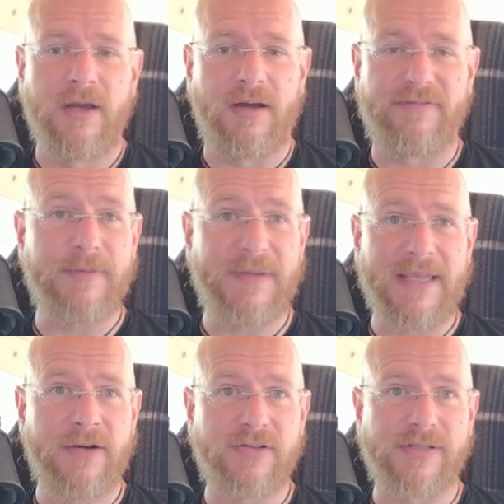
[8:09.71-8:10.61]
a
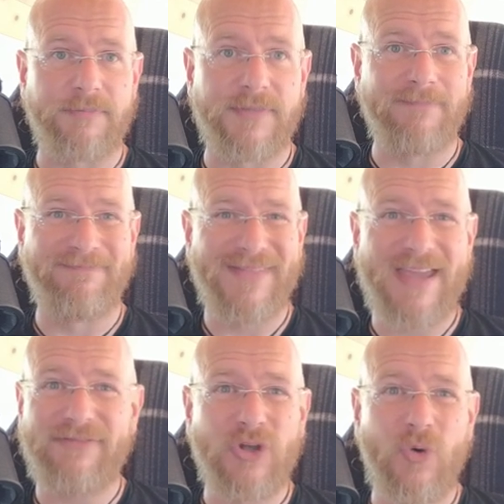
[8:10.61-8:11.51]
vpn or something they
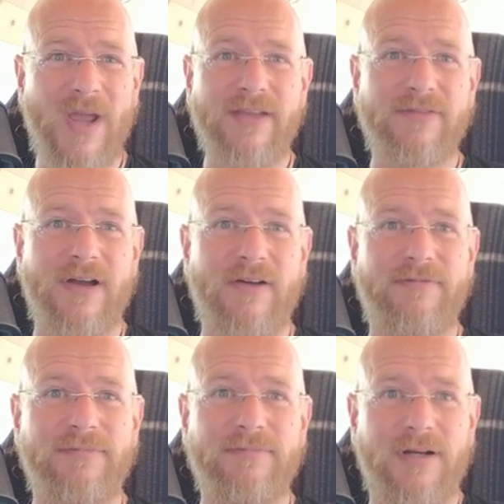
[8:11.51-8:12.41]
have no way of,
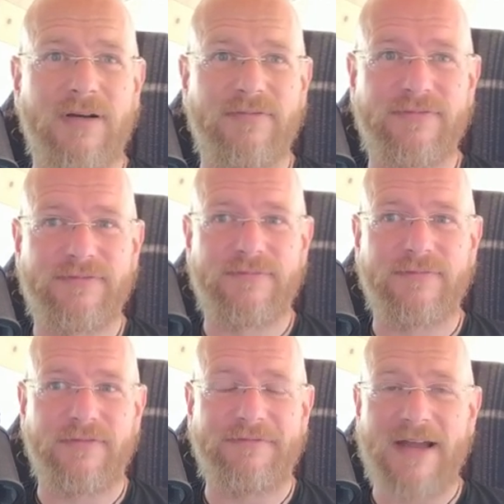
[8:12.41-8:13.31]
of, of
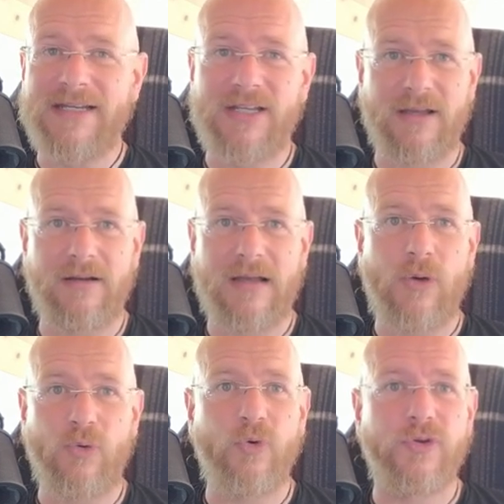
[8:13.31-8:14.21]
finding
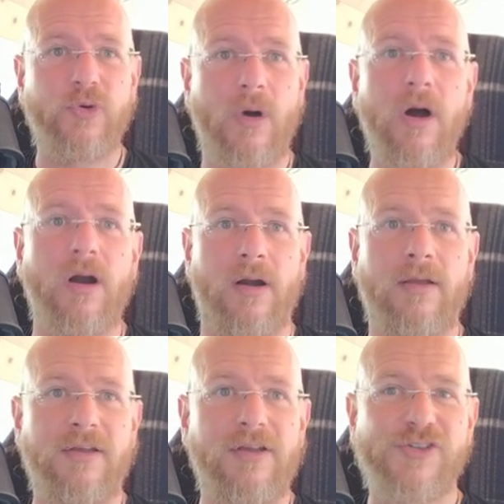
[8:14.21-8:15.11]
out who you are
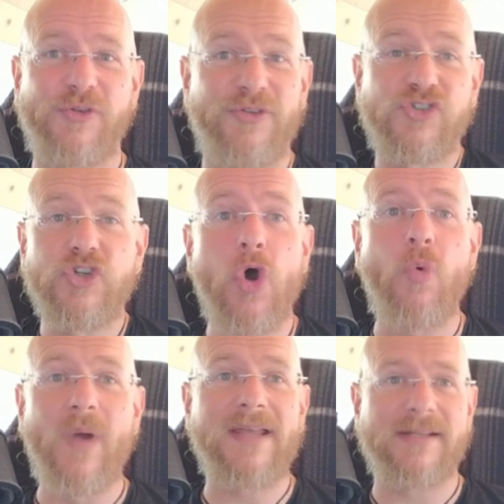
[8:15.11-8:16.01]
so there's no
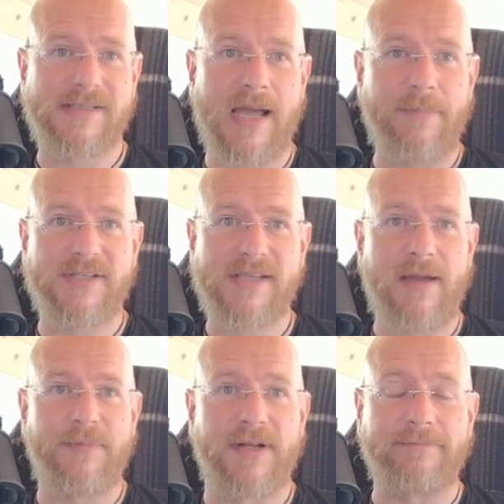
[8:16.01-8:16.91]
way to stop this
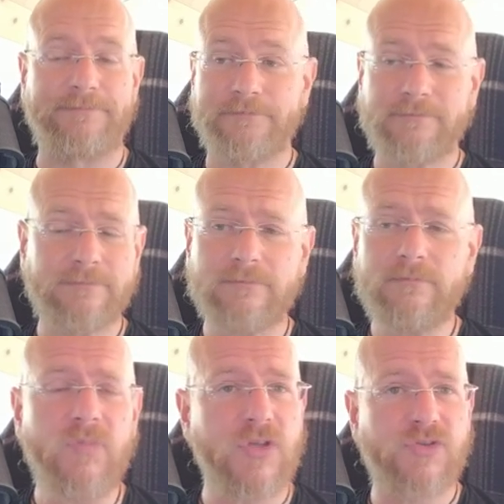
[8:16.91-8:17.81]
happening
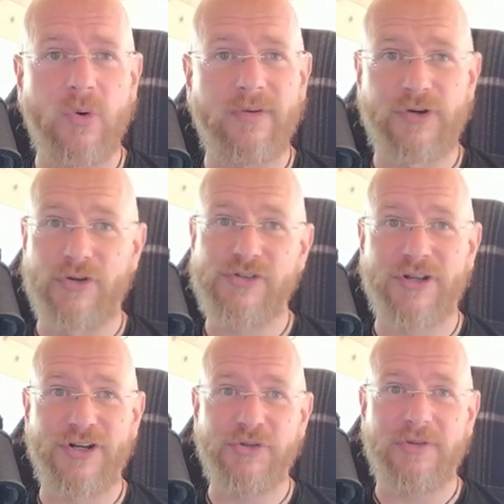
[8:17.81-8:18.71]
so if girls are
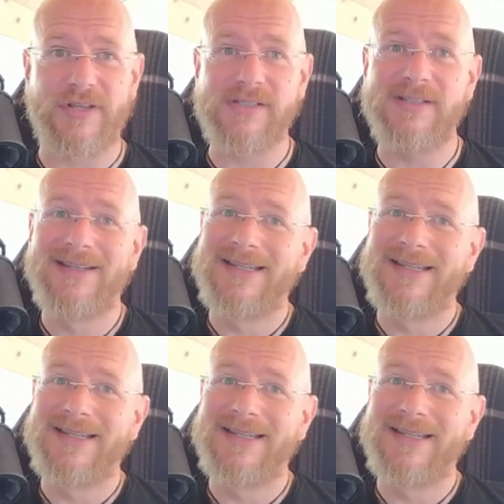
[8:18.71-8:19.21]
going to do this